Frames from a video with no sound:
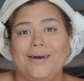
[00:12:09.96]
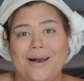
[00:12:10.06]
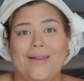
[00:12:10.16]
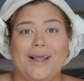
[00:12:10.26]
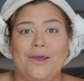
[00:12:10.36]

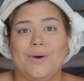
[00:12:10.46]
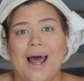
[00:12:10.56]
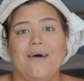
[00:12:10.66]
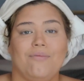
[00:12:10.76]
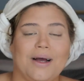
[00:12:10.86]
not like you want
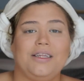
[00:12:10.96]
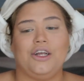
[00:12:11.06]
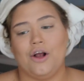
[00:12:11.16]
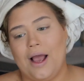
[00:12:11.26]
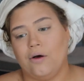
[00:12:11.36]
to have mice
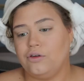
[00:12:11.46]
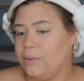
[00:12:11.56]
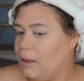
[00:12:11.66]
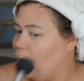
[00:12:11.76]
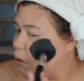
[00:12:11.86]
in your house,
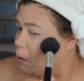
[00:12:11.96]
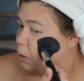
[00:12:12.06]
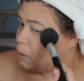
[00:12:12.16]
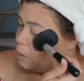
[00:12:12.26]
but like,